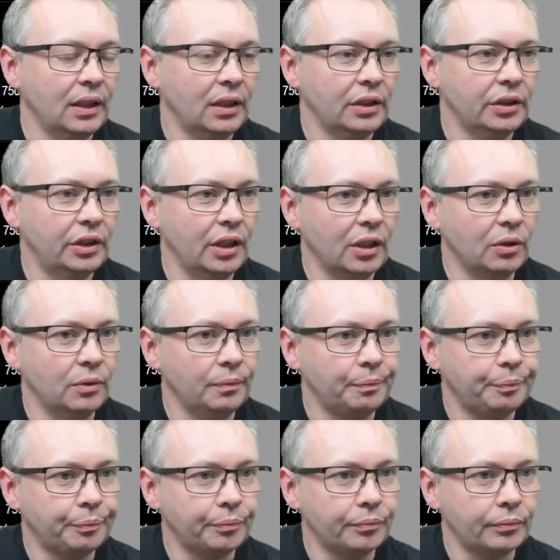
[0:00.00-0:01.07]
So
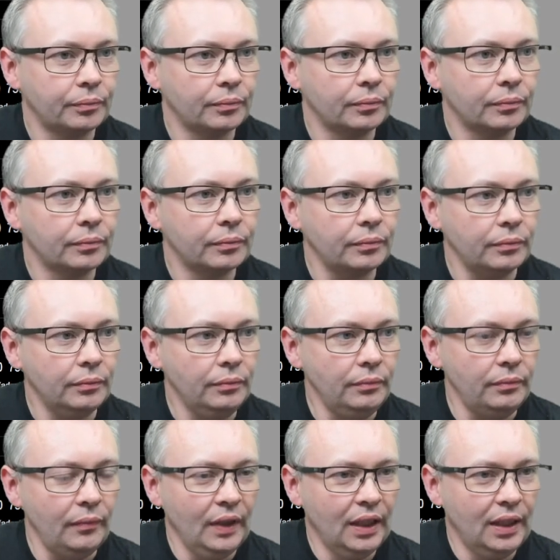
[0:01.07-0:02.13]

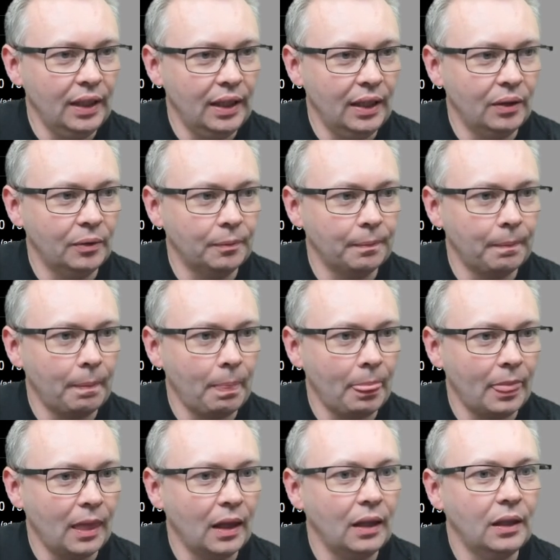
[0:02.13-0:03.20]
now
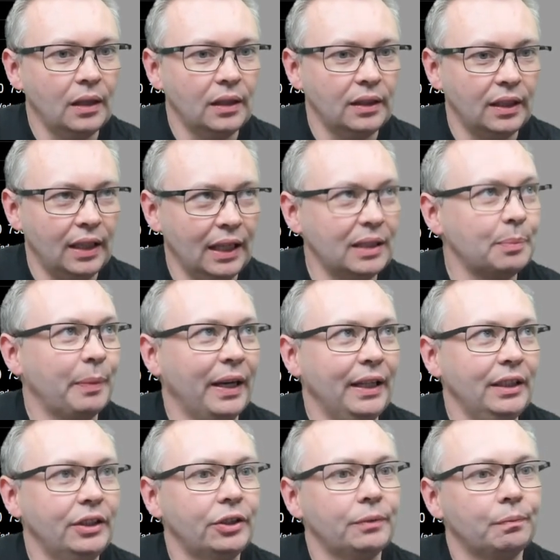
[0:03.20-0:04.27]
the next
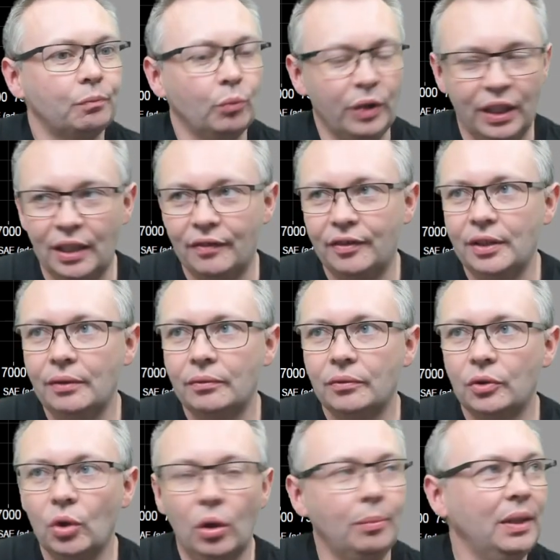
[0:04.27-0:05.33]
page we give you
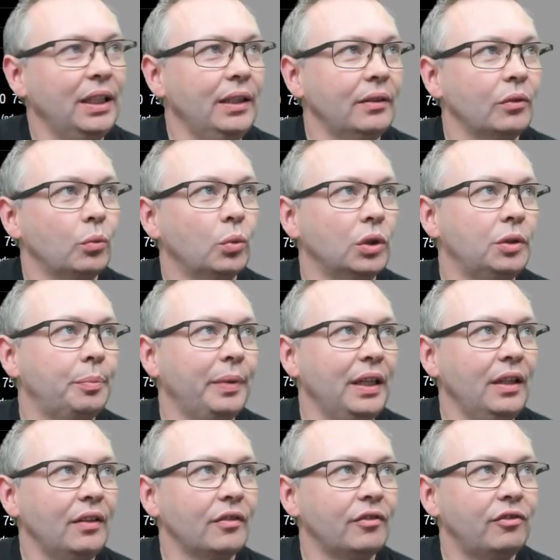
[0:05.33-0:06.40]
normally would
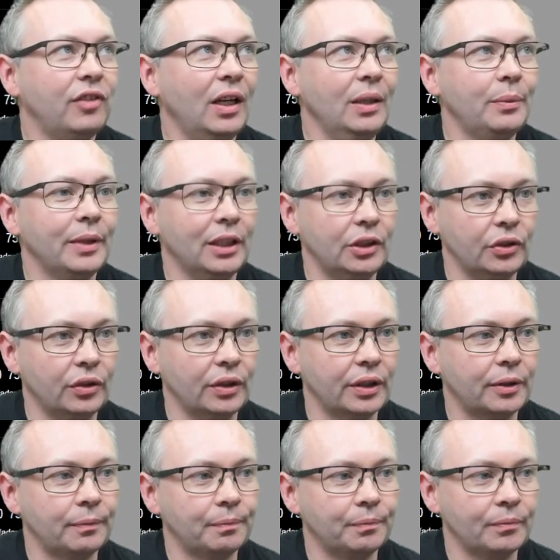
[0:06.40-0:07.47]
be flywheel torque.
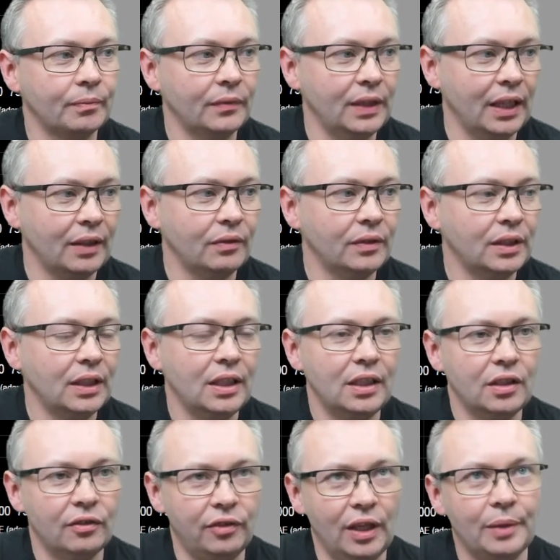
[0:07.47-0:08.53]
Now
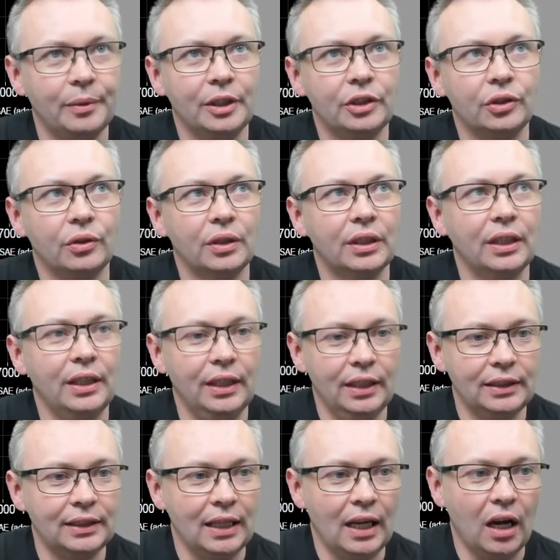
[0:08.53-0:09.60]
the flywheel torque
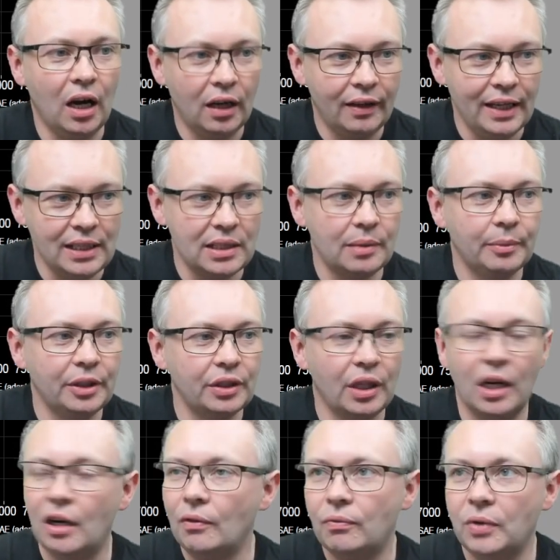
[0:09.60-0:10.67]
is our estimate
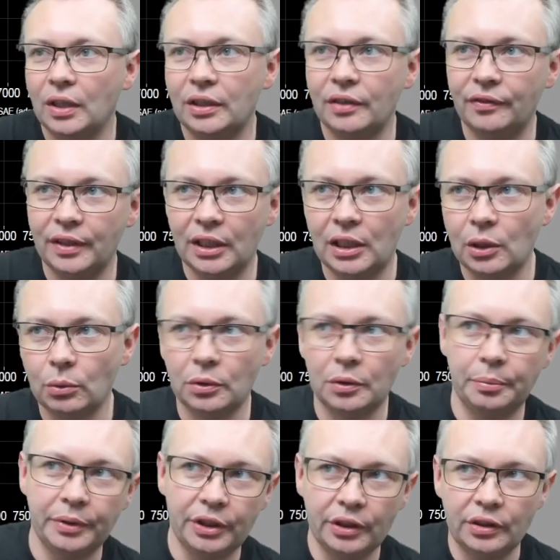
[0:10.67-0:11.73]
of what the vehicle would
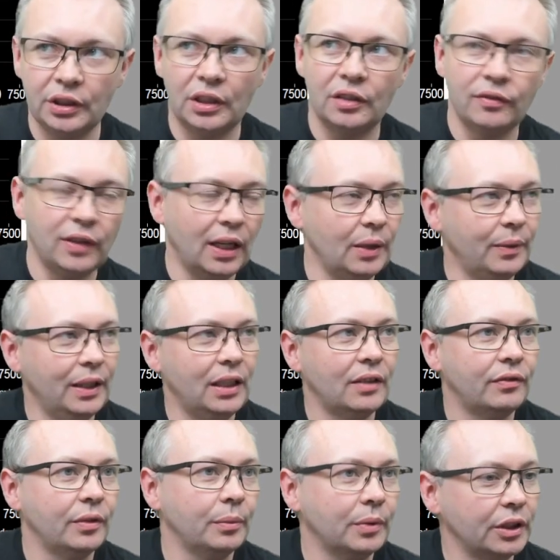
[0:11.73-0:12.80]
produce at the flywheel if
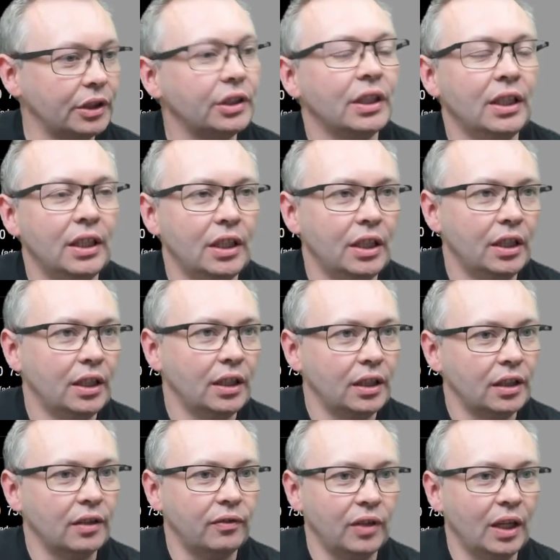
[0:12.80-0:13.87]
it was
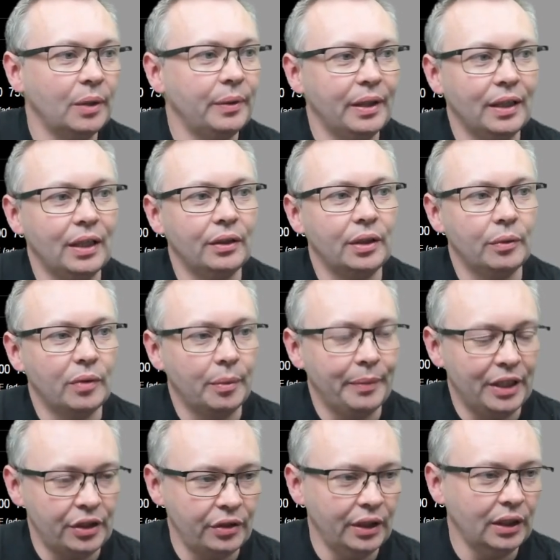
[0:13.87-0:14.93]
the flywheel only we're
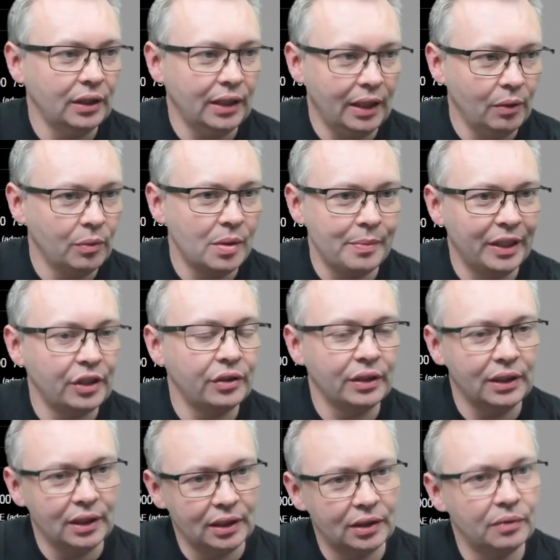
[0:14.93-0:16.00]
measuring. Now we're measuring
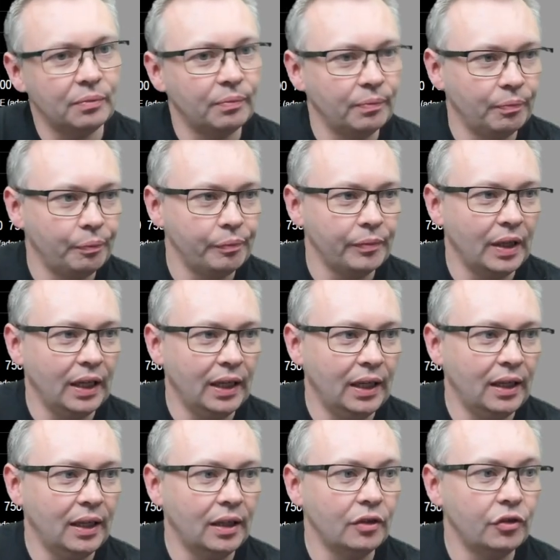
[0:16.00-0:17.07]
this
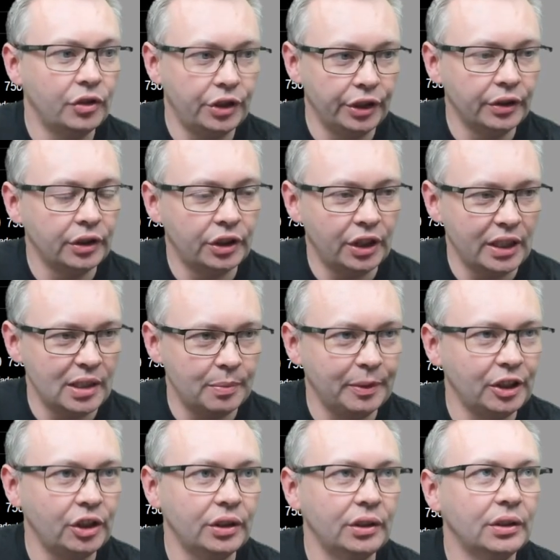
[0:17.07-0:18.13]
through the
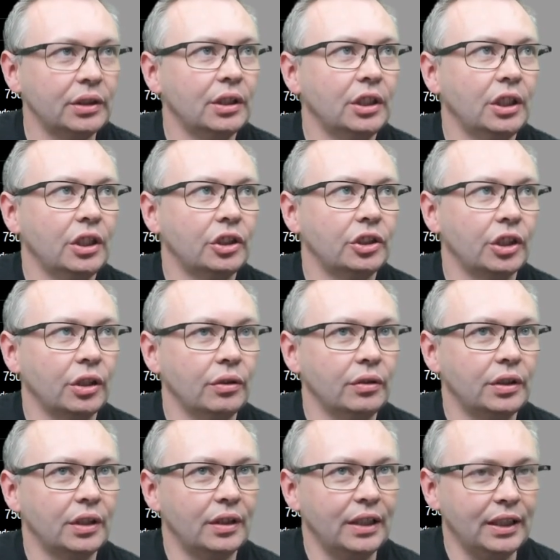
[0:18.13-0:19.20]
transmission, so
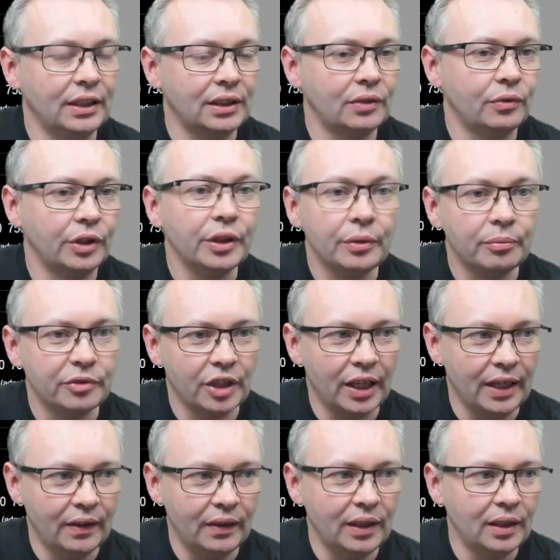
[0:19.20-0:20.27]
there is room for
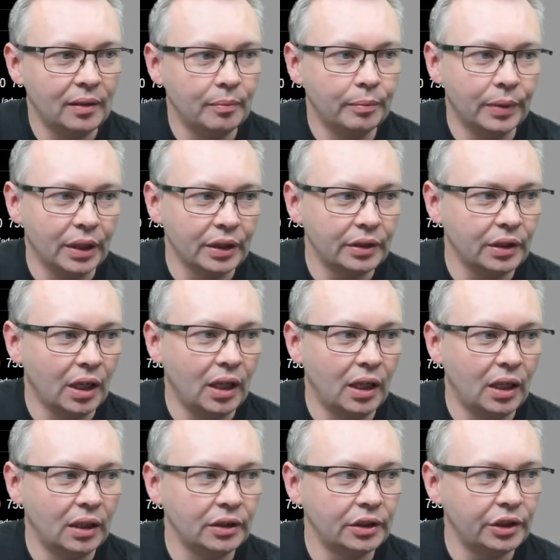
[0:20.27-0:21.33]
error, but
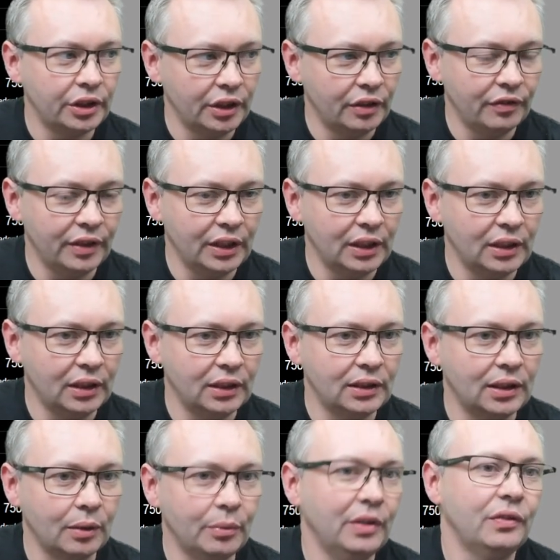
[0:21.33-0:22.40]
on certain vehicles
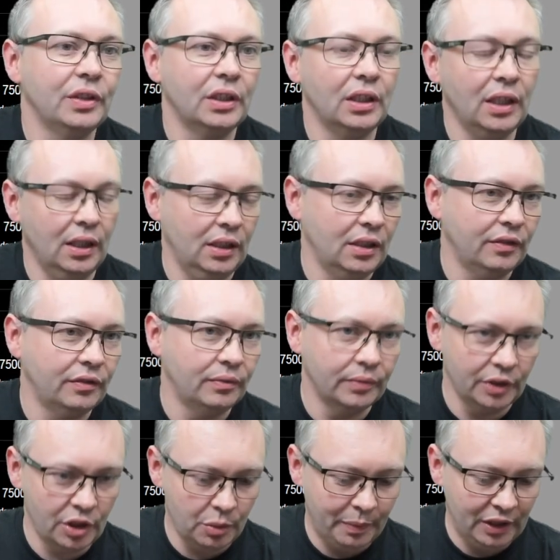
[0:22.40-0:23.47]
that we've done a lot of,
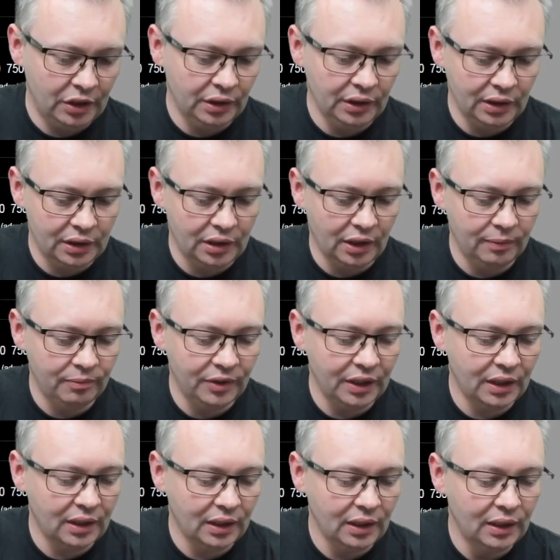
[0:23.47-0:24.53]
especially this type
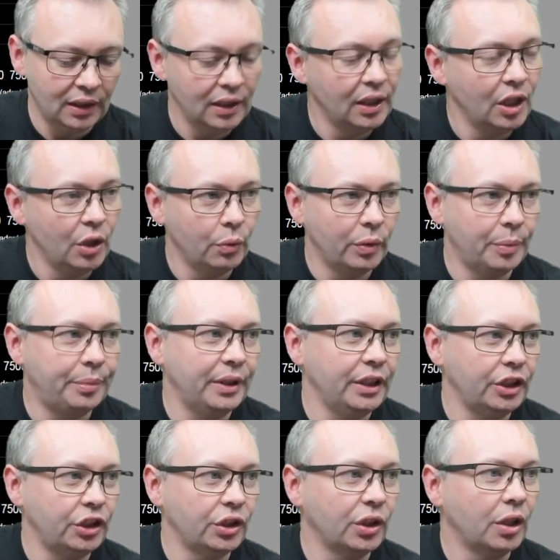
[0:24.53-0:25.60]
vehicle, we're pretty
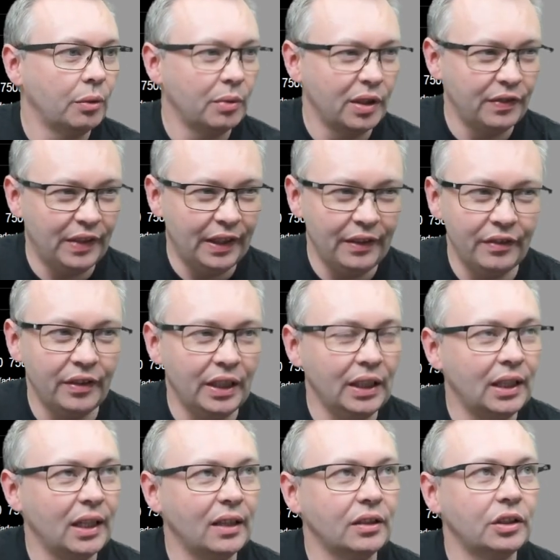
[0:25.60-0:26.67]
sure we're very, very
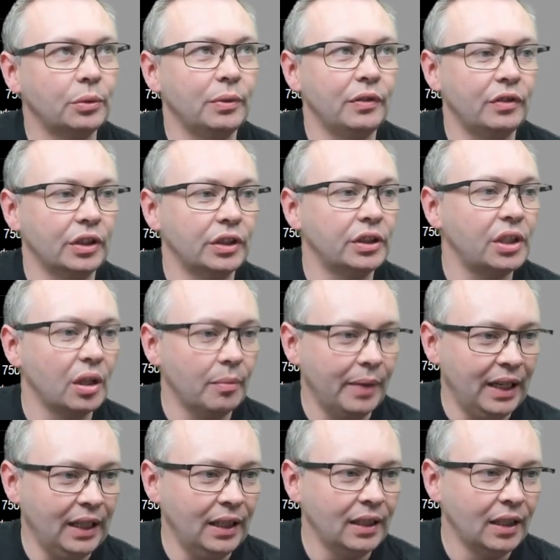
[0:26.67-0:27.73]
close. We've done so
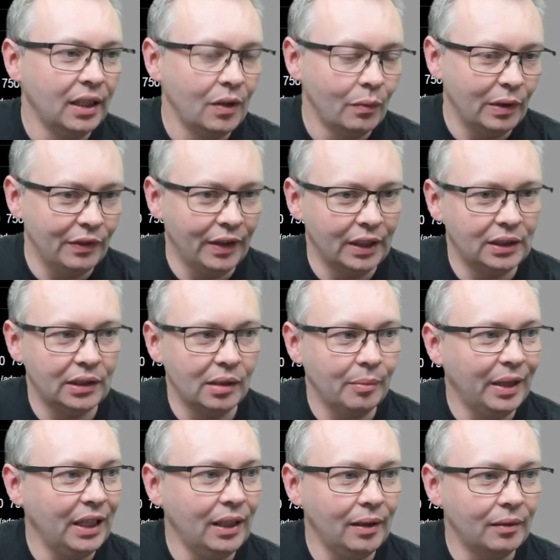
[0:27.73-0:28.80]
many, we've had so
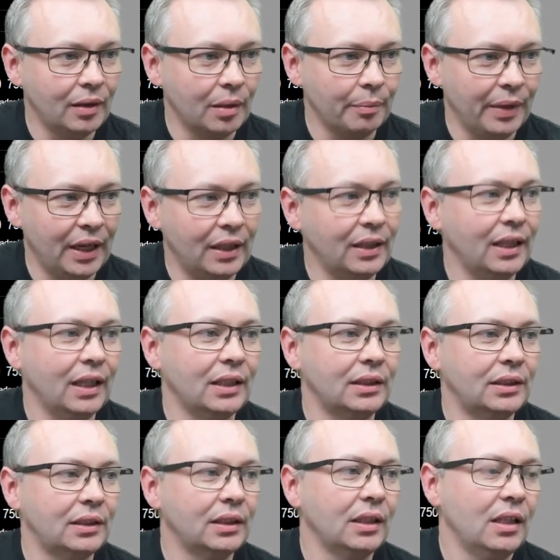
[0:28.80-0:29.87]
many compared
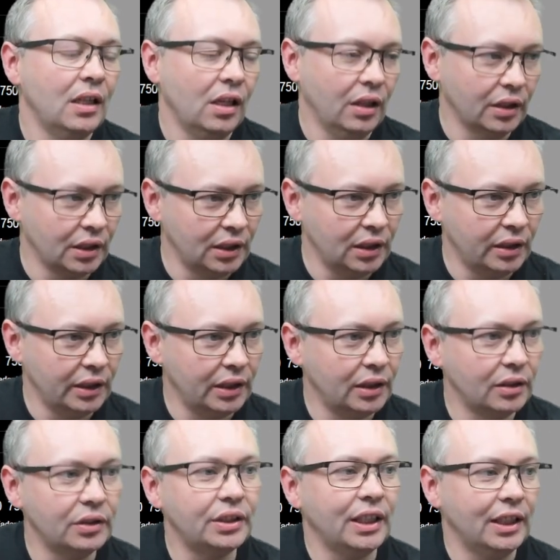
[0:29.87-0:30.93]
against other
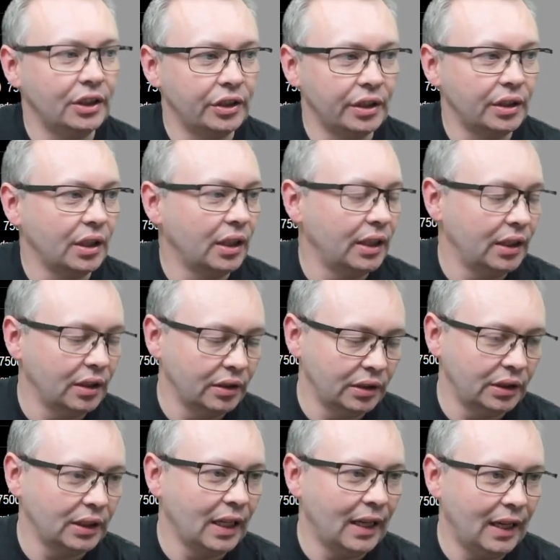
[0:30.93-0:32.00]
dynos, engine
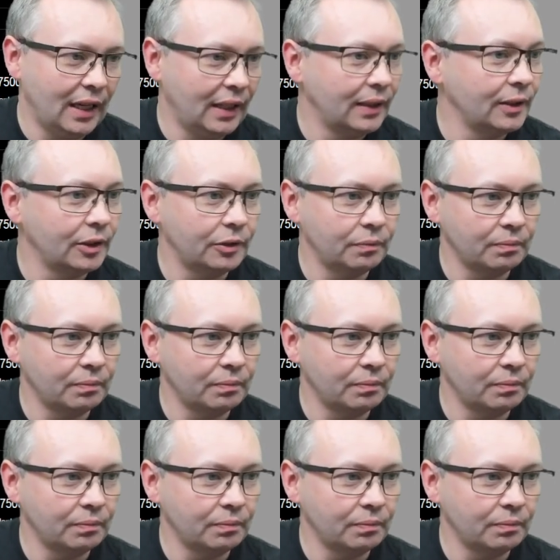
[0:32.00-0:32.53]
dynos, and